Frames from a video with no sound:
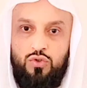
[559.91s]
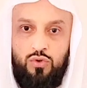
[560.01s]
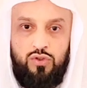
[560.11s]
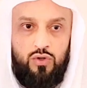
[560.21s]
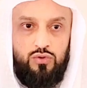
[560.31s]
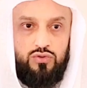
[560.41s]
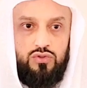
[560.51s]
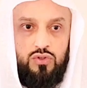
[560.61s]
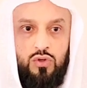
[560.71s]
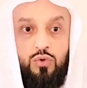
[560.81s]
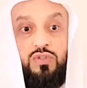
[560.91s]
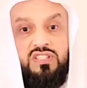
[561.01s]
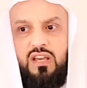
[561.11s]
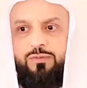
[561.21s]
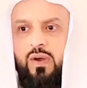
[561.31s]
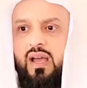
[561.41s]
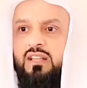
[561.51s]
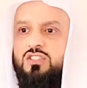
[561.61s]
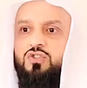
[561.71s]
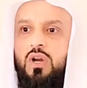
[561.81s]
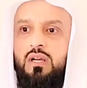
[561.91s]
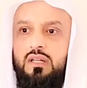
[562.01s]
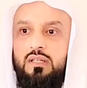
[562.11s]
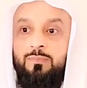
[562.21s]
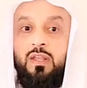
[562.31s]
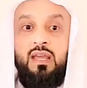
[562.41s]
to those who suffer and struggle.